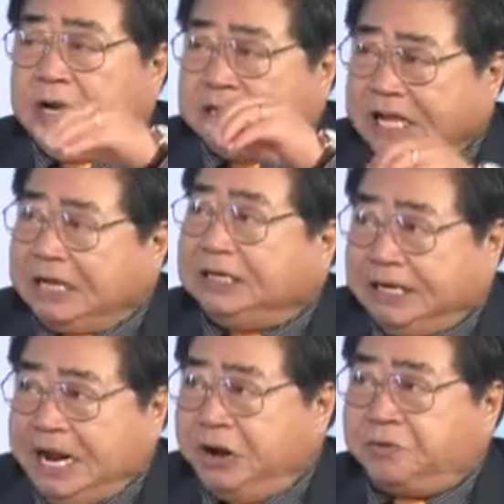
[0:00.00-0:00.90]
that
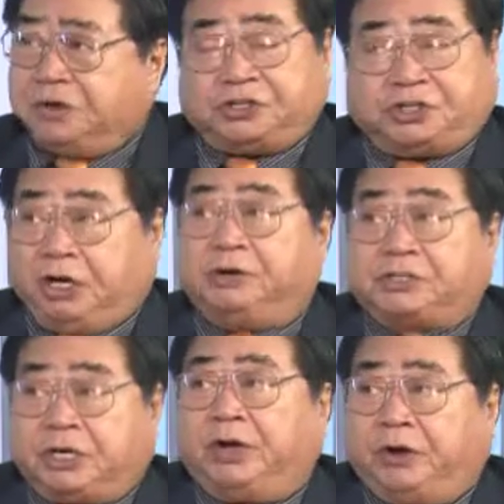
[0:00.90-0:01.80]
language,
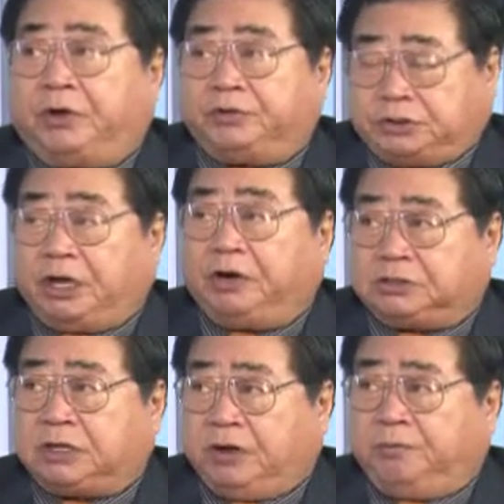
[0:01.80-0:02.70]
seriously, oh,
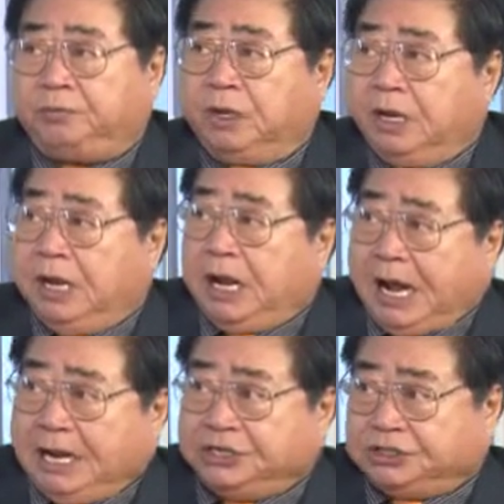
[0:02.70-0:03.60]
serious though,
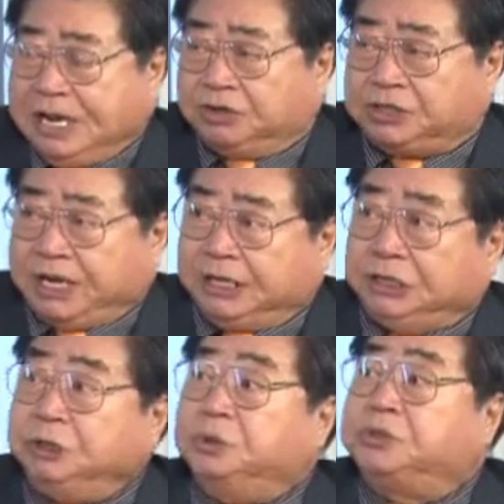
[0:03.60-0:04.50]
I just now said
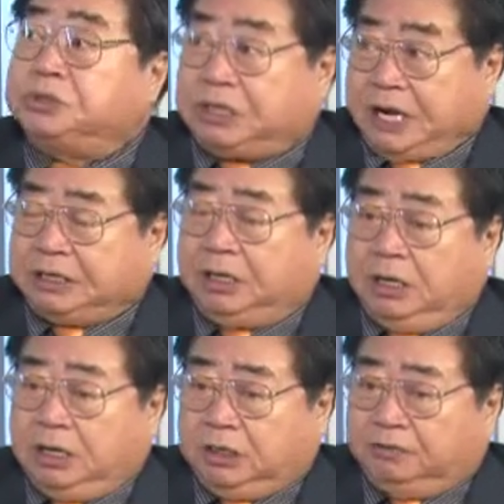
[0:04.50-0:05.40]
used to get
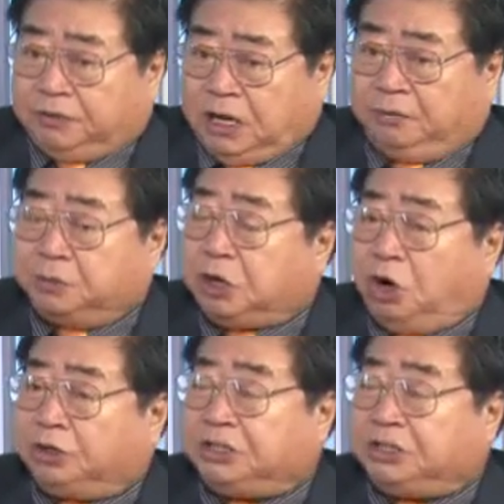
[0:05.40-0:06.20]
involved with all the